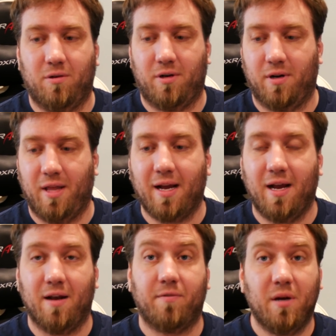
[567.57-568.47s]
or that
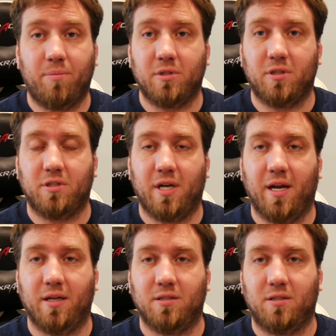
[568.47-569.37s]
kind of temperature
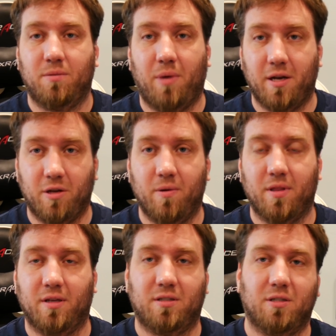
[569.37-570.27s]
change by
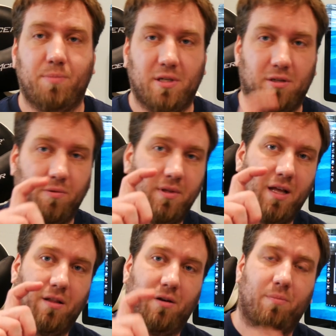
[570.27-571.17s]
doing this, especially with
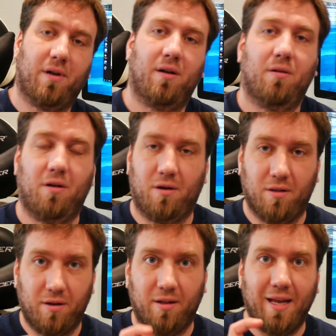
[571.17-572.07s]
that
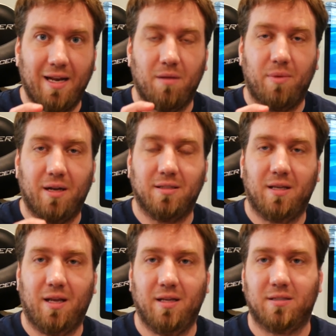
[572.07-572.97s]
little itty bitty
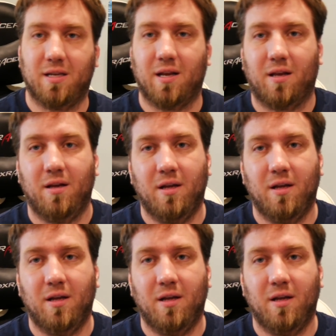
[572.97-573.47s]
heatsink.